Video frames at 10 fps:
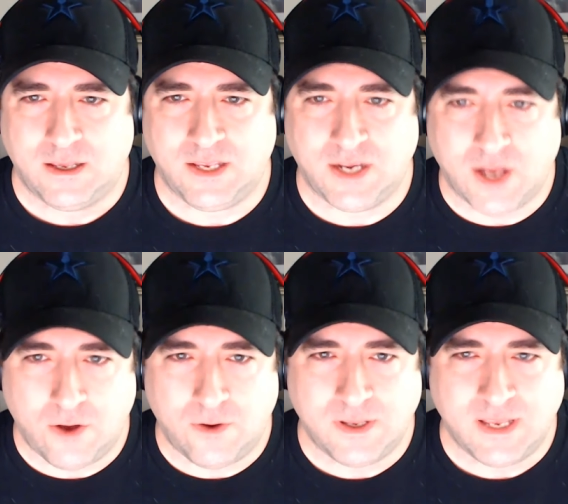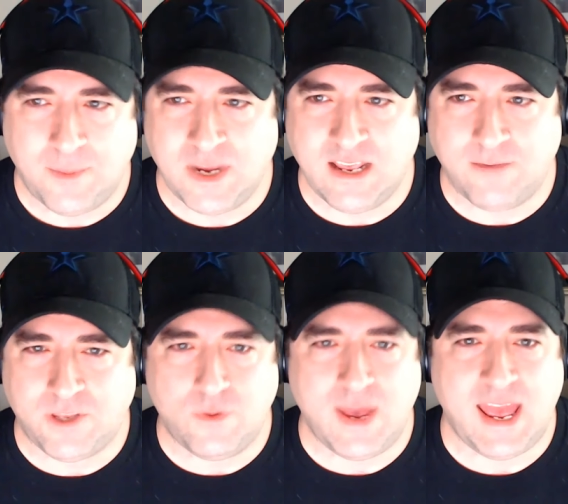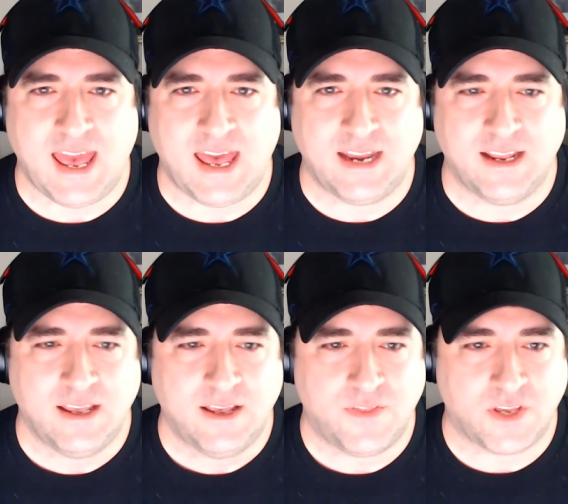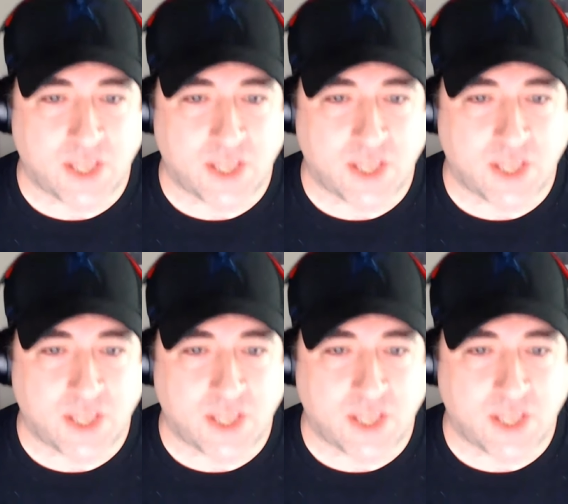You know, I mean, if you had the